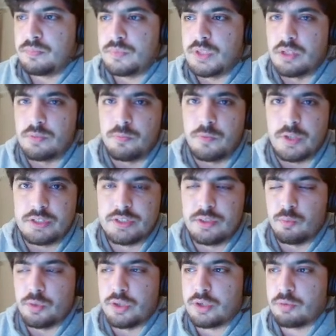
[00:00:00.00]
then fixed
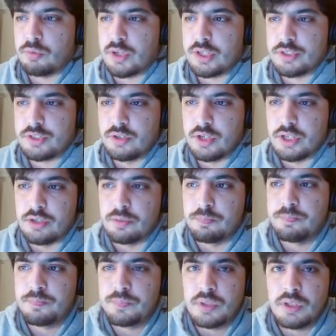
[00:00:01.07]
it with a correction layer.
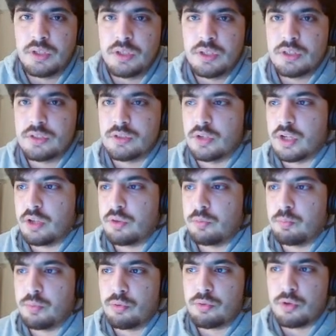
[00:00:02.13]
So now
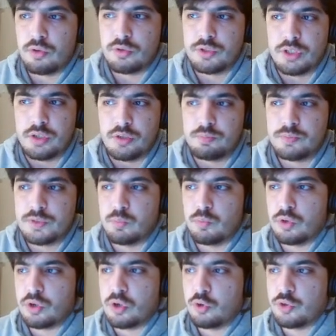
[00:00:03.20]
that both colors are
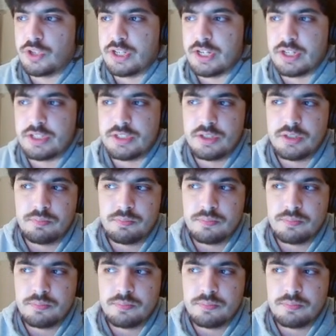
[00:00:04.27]
somewhat coordinated,